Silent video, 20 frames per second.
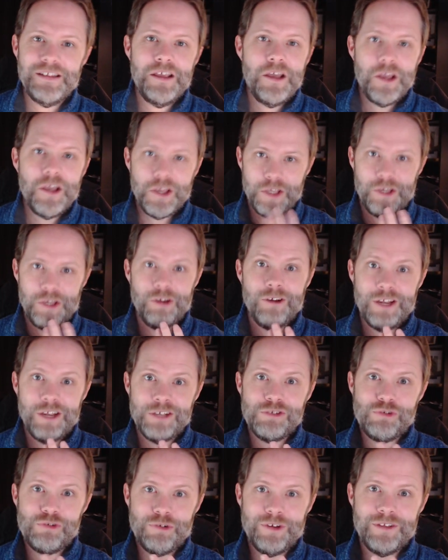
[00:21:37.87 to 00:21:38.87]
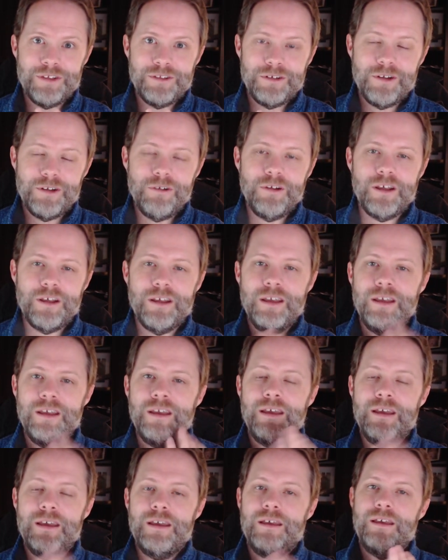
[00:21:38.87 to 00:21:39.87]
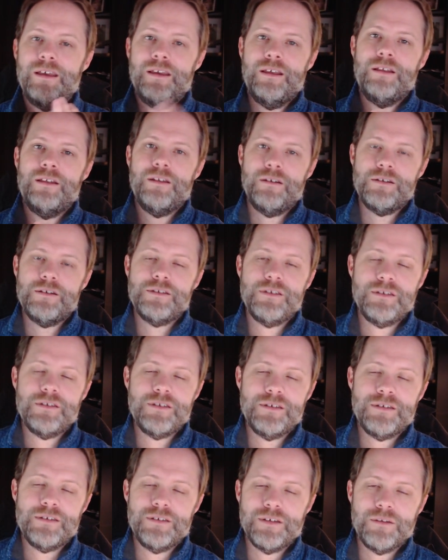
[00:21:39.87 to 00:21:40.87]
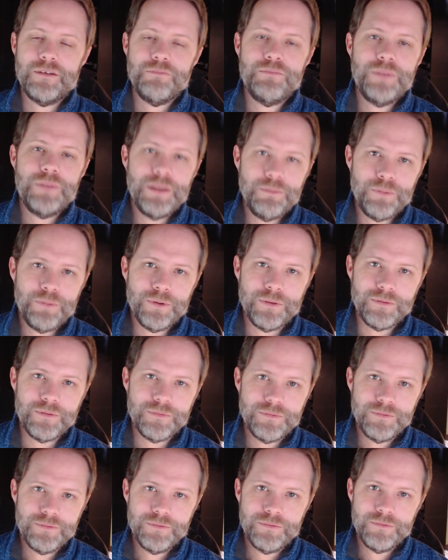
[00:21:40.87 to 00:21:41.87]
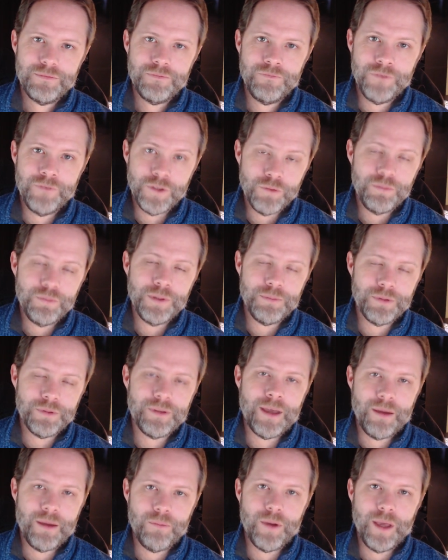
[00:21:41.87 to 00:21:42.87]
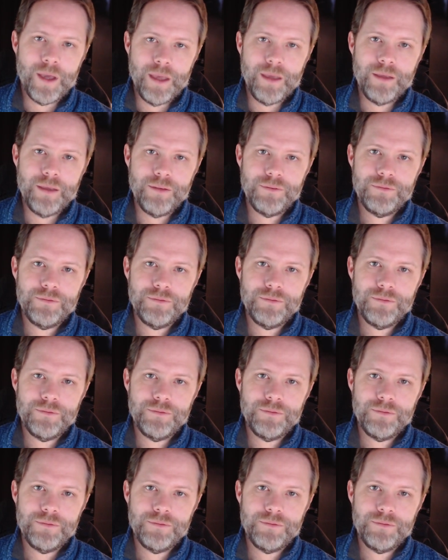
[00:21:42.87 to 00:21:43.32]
You're enjoying the donut. Narcissistic people view people that way.